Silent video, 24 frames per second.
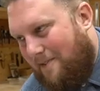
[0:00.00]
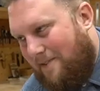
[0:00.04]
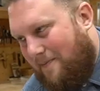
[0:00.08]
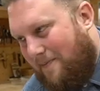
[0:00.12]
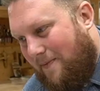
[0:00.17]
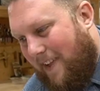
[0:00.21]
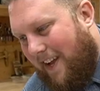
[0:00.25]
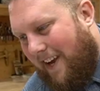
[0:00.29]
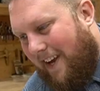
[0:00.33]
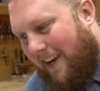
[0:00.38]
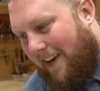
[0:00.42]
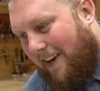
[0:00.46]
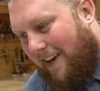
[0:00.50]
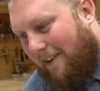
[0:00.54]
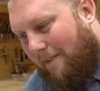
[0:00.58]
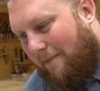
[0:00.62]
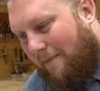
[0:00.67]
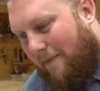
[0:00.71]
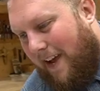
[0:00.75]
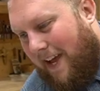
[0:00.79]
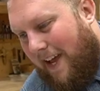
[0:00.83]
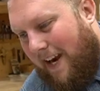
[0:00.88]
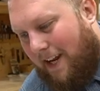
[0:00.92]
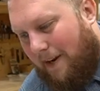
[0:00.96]
uh,
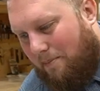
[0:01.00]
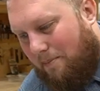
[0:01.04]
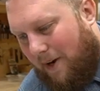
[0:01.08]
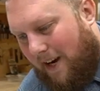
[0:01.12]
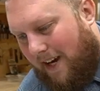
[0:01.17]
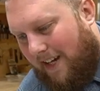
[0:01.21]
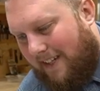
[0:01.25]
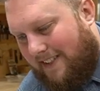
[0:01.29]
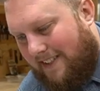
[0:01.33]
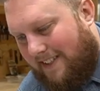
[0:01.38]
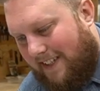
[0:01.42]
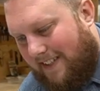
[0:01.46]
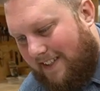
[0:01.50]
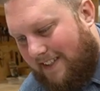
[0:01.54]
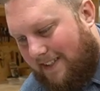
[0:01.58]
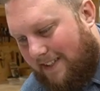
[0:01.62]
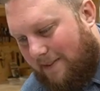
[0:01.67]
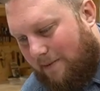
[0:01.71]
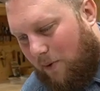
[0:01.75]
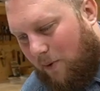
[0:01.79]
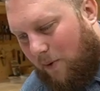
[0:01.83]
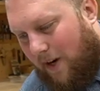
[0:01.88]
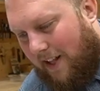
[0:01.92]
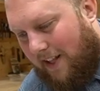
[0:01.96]
vetting process of
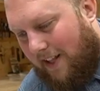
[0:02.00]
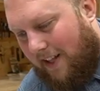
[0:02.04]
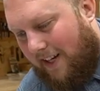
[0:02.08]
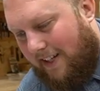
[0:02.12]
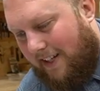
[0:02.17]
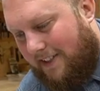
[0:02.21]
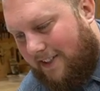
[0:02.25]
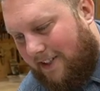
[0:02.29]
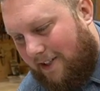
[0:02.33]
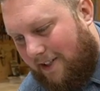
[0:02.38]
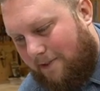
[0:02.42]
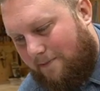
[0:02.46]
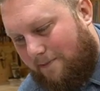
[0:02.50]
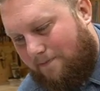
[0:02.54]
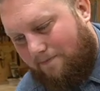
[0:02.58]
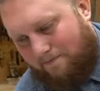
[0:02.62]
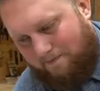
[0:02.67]
quality. So